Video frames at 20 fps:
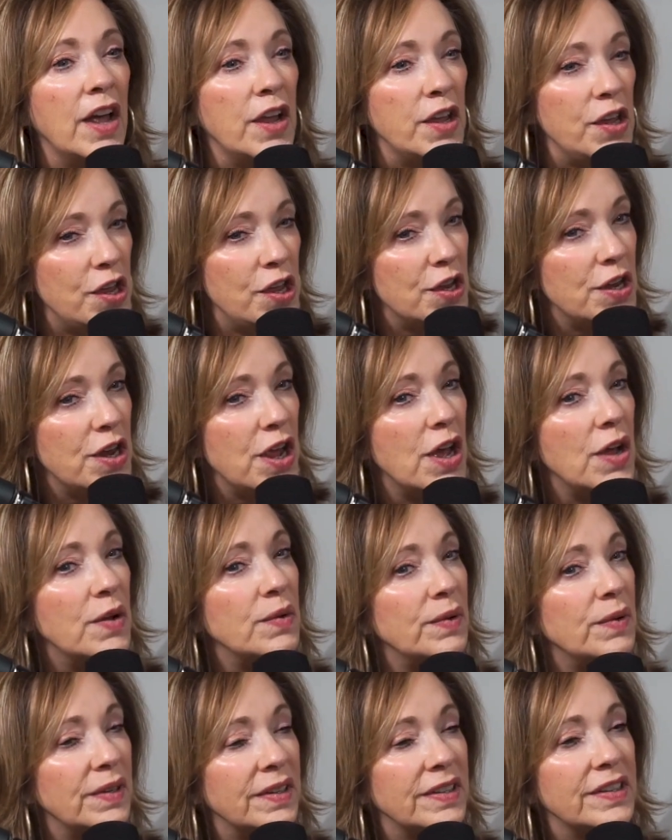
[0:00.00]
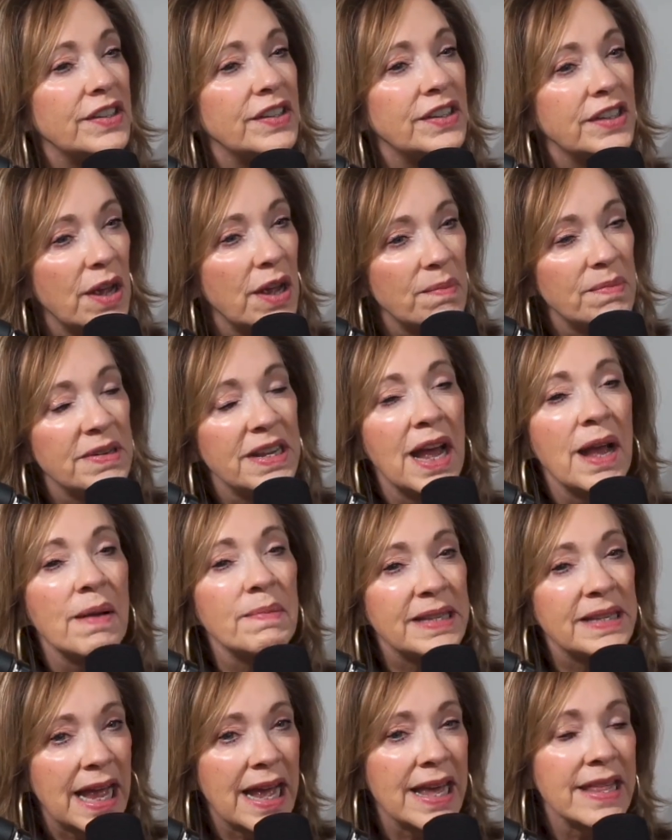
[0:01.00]
You know,
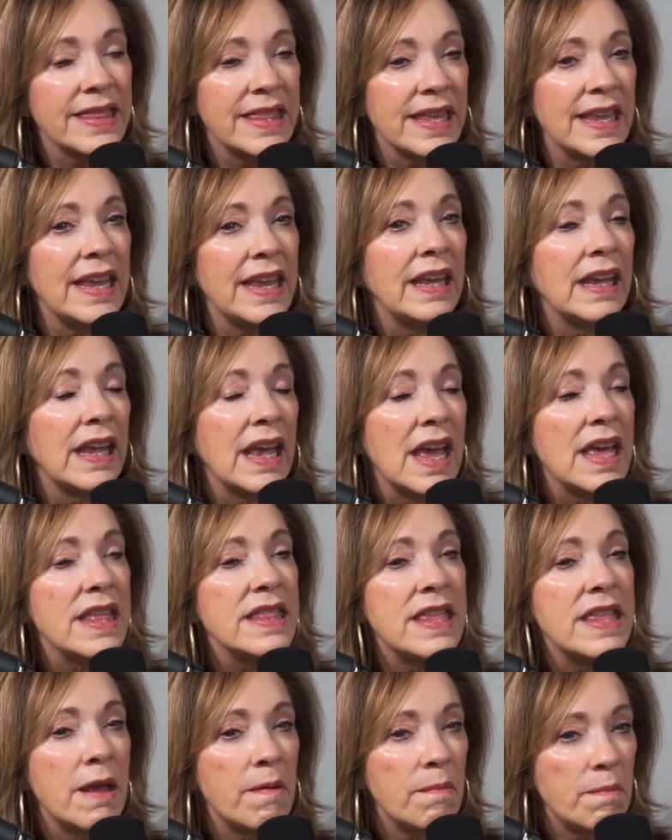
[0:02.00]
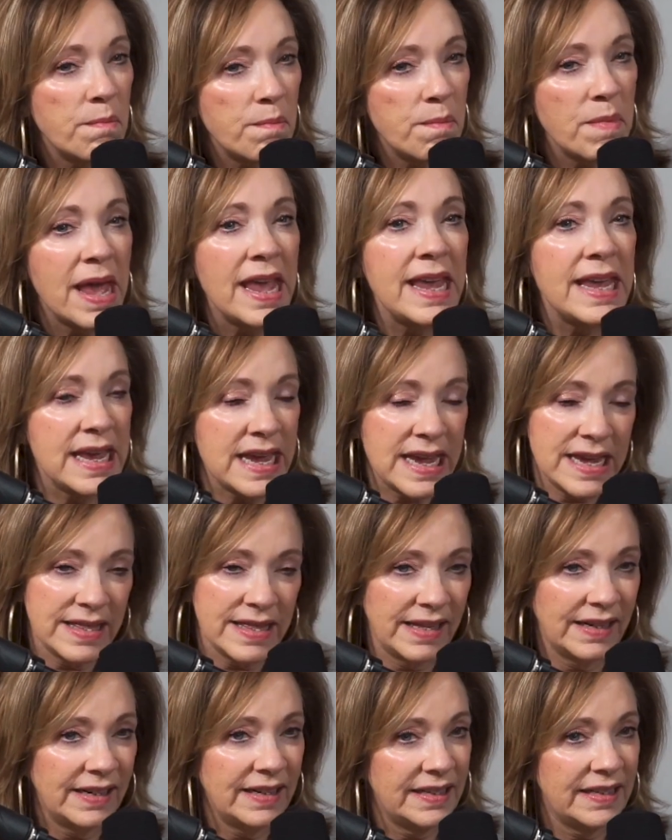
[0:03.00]
sometimes I think that making
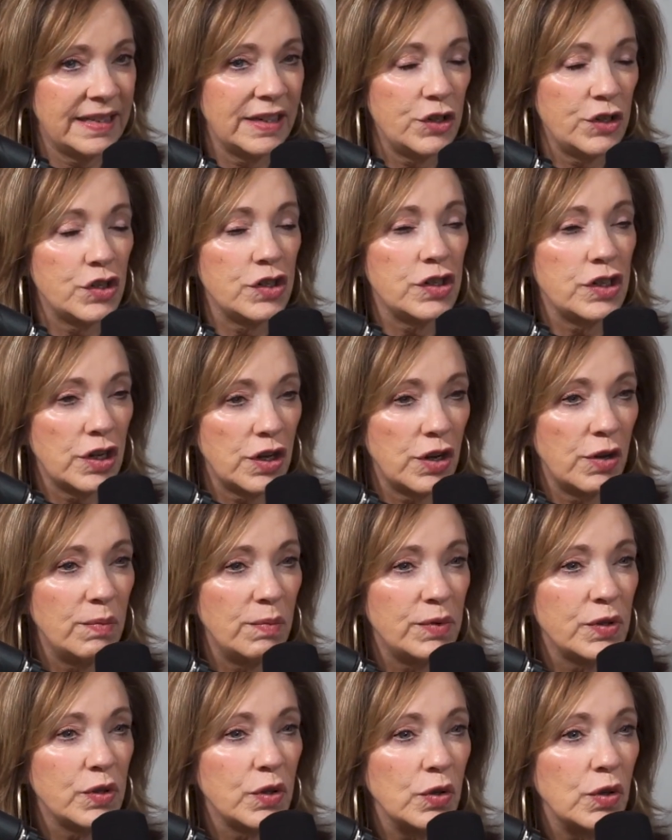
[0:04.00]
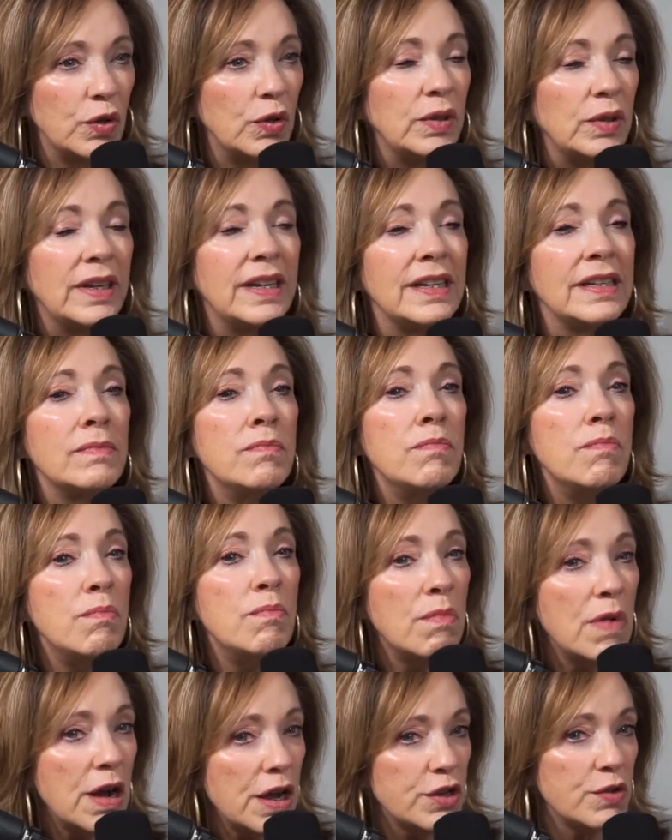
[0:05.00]
the decision to homeschool is
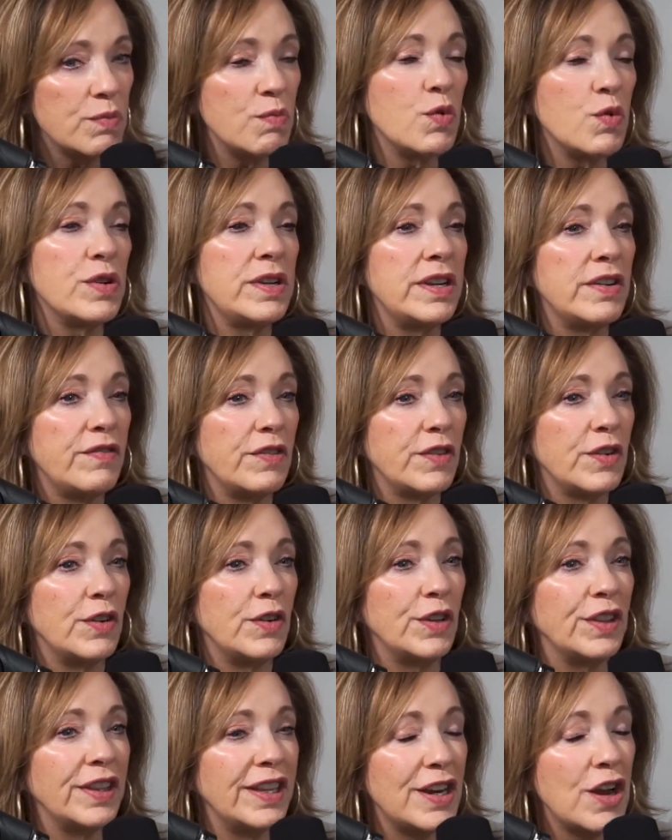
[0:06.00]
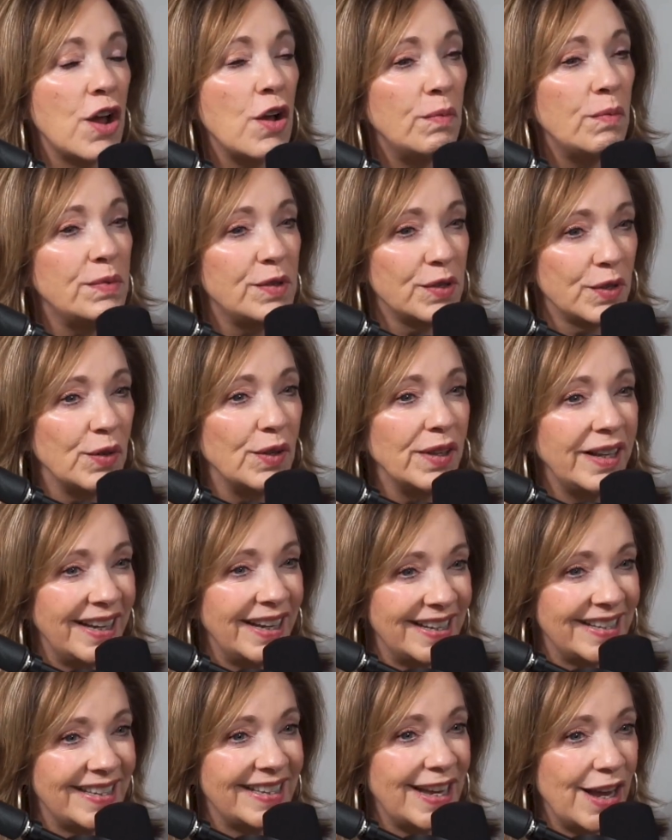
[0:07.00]
much more difficult than homeschooling
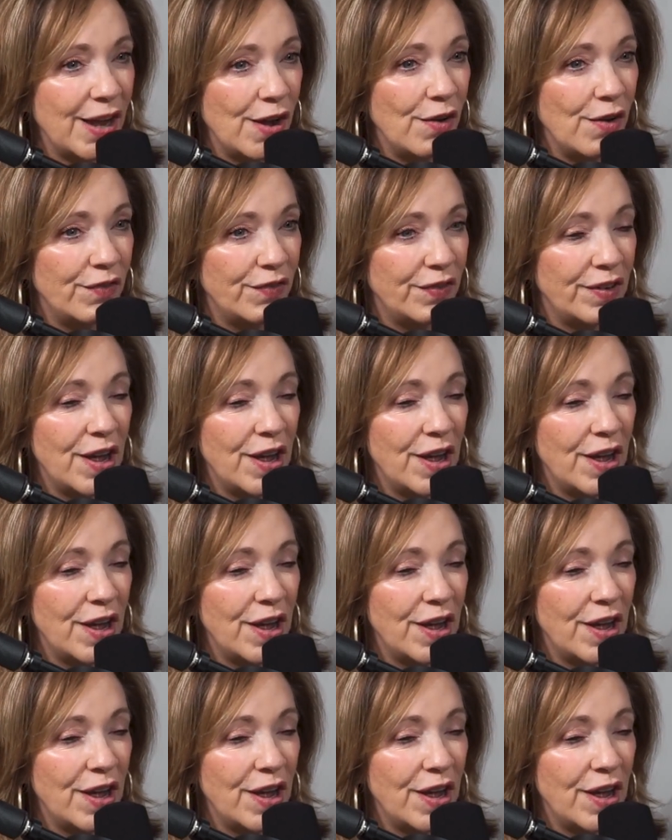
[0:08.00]
itself.